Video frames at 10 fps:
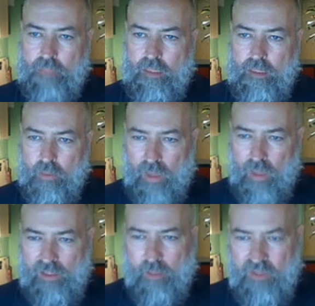
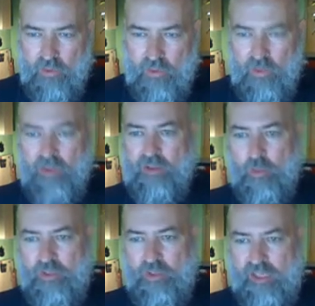Welcome to Super
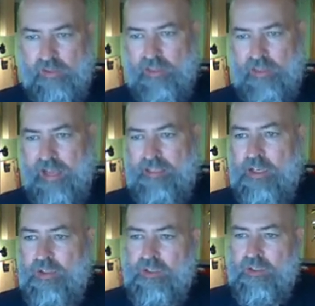Single Slide
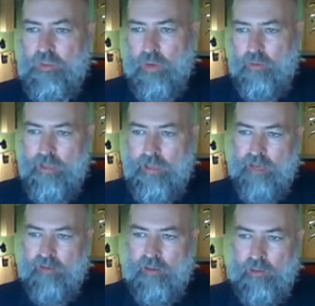Sessions, where we have
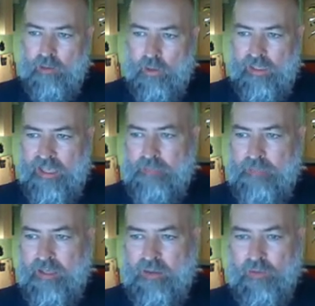a look at
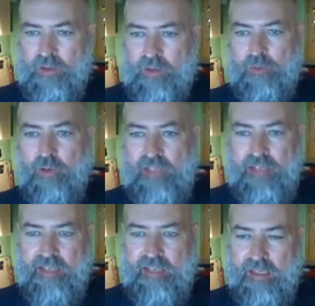aspects of software
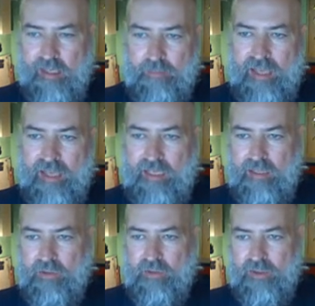testing and pack it
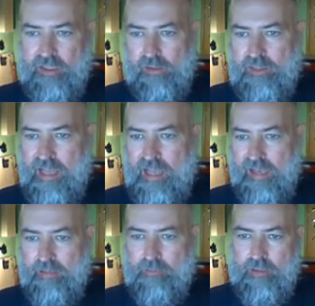into a single slide.
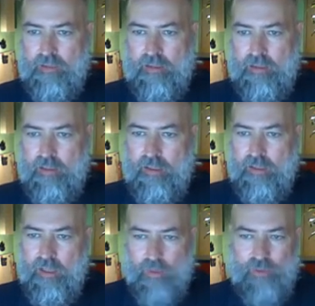
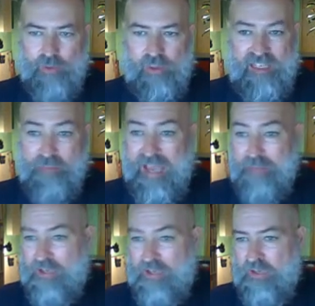We have all seen bad
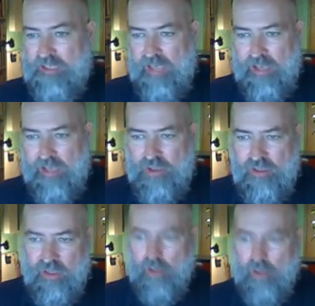metrics in action
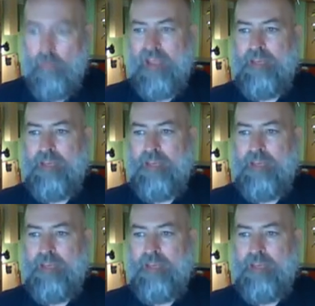and complained about